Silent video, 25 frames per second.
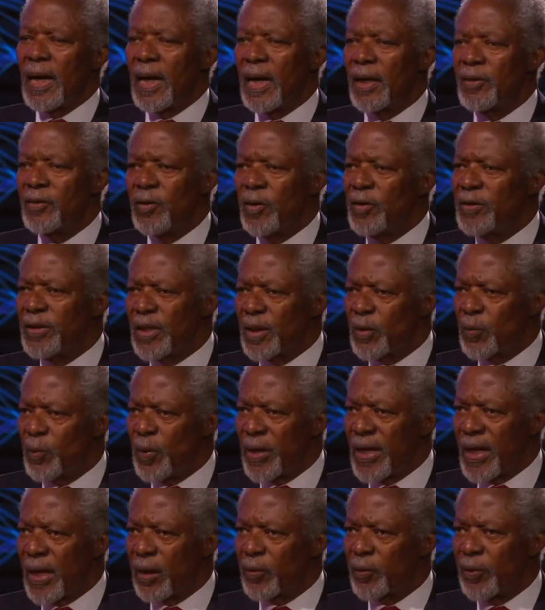I don't think
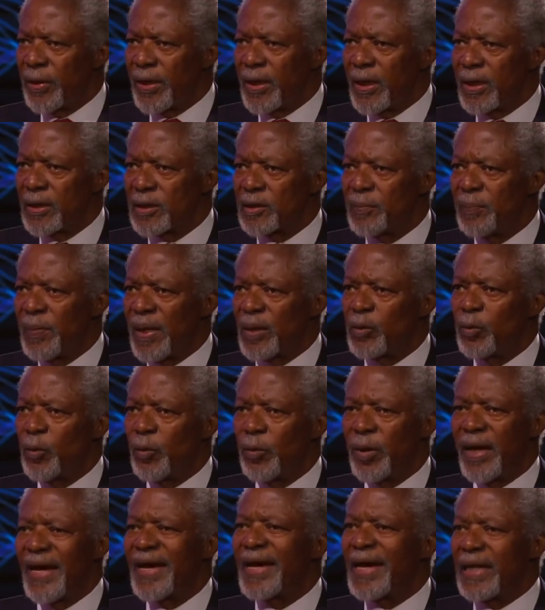we acquiesced, but we
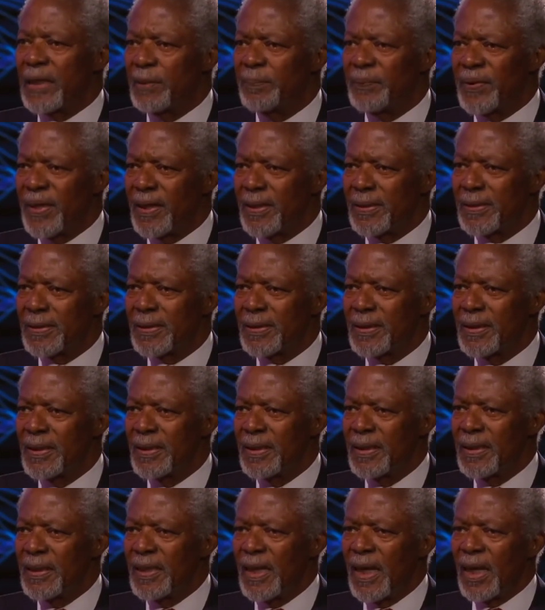were helpless.
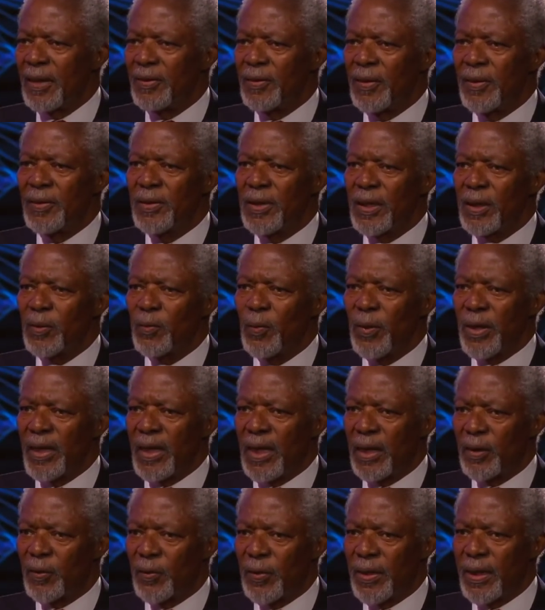I don't think we
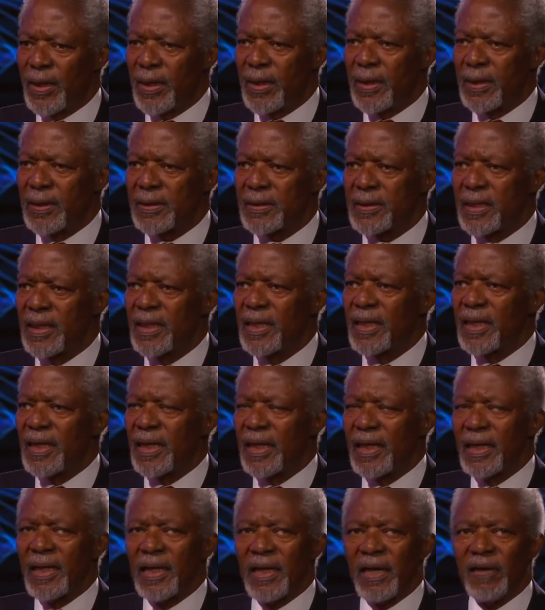acquiesced.
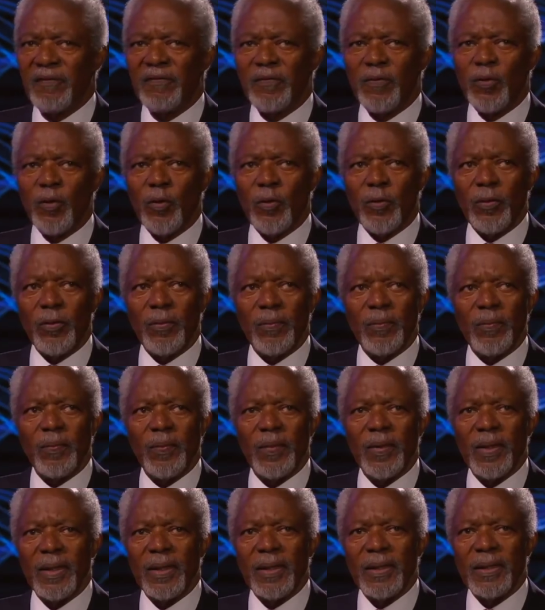If you
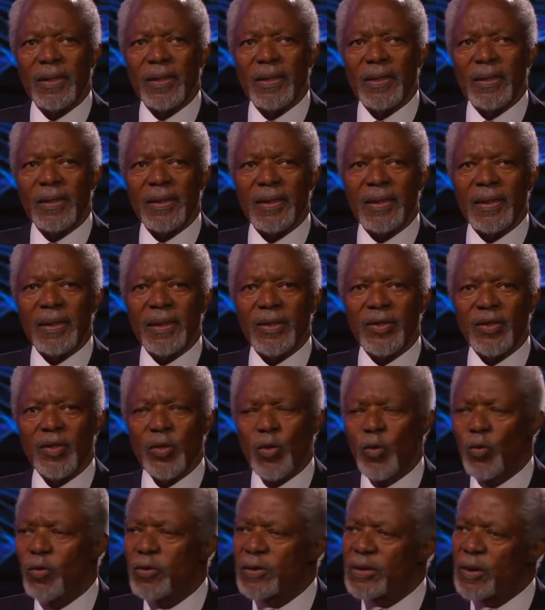
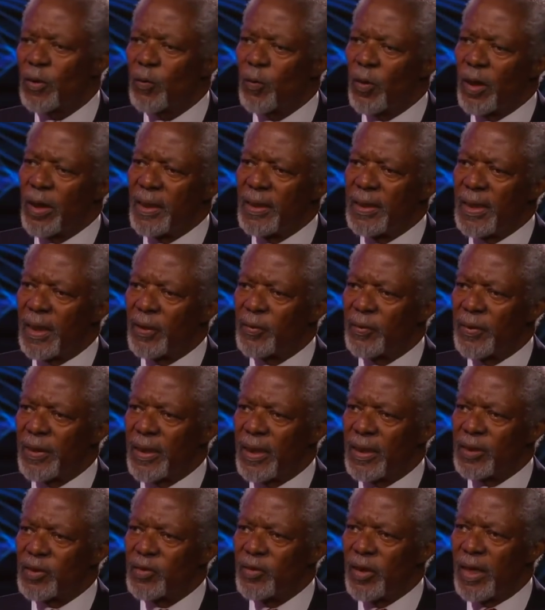use the word
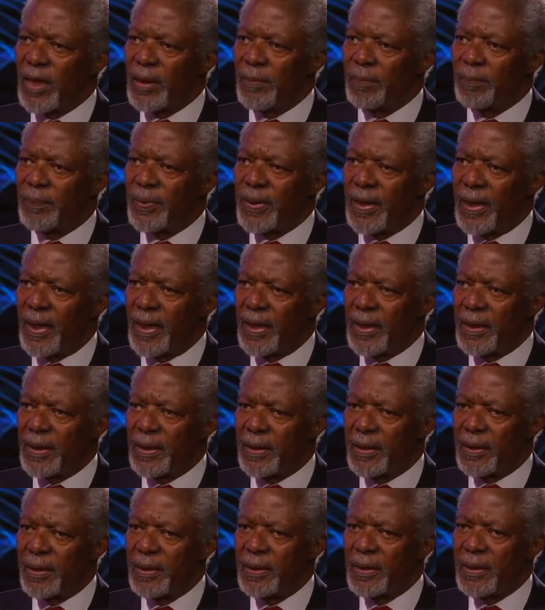acquiesce, you are
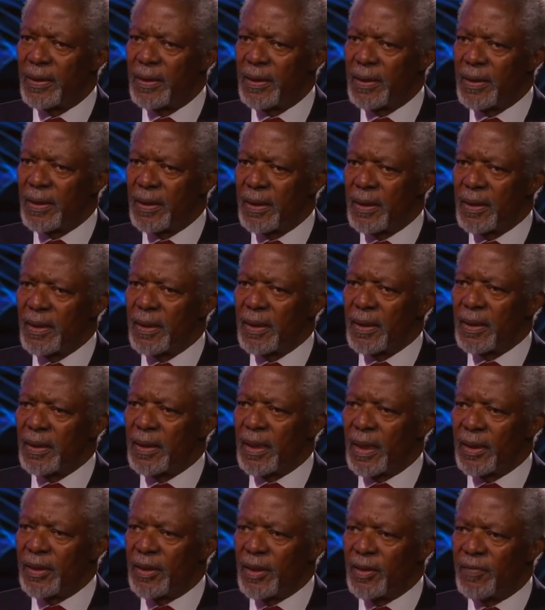implying
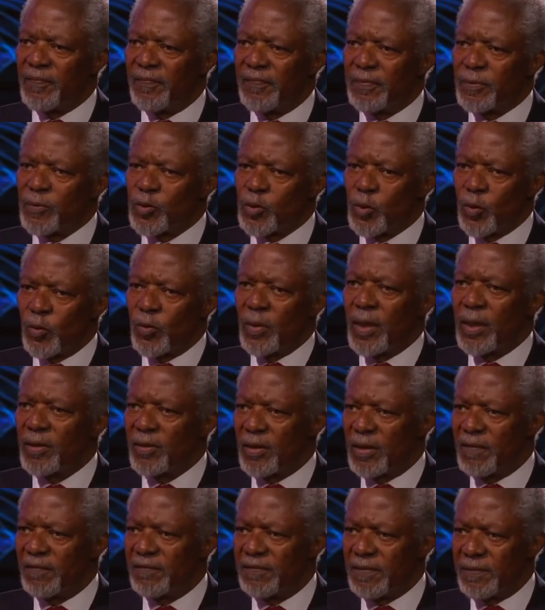that the
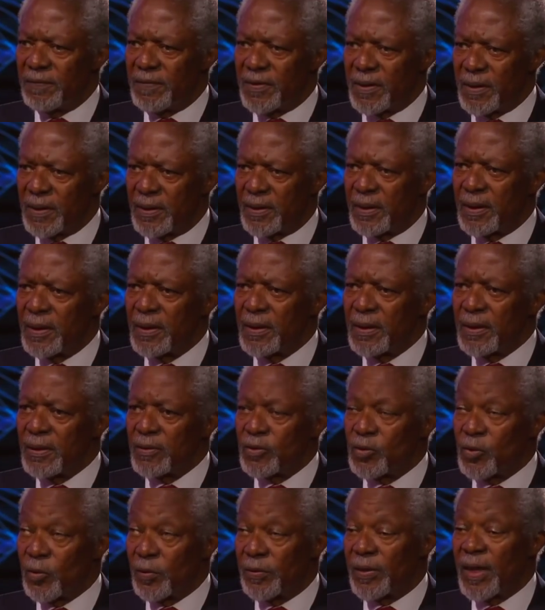
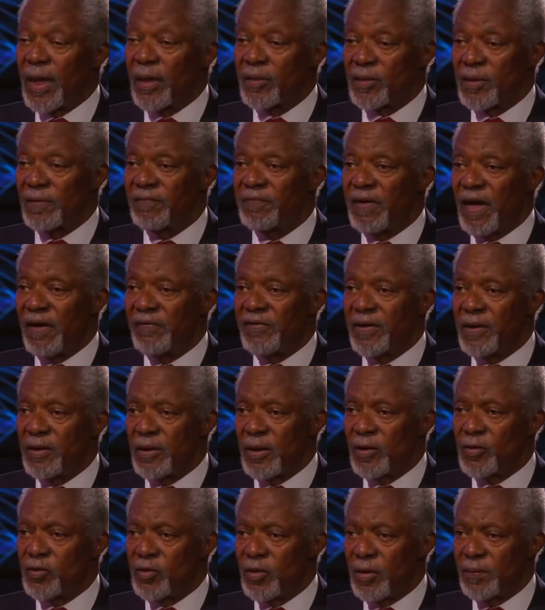
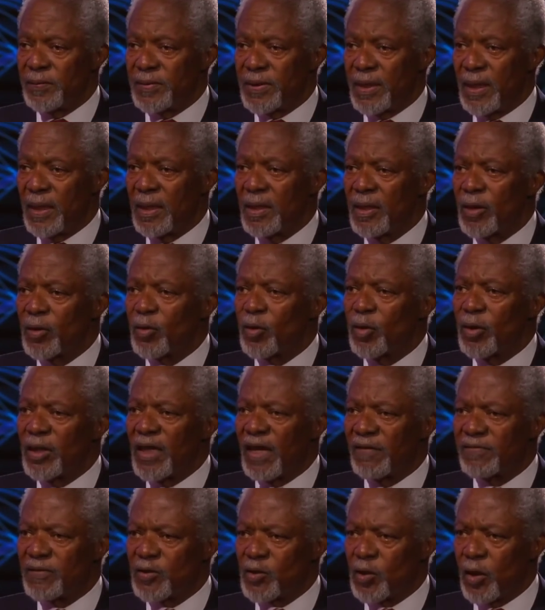2,500 troops there could
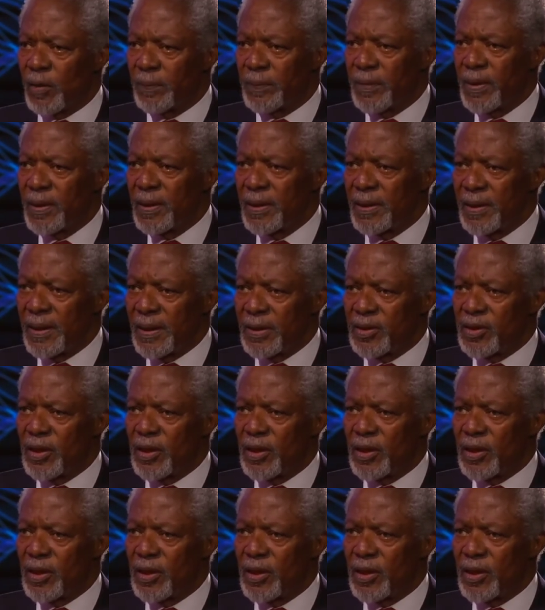have stopped the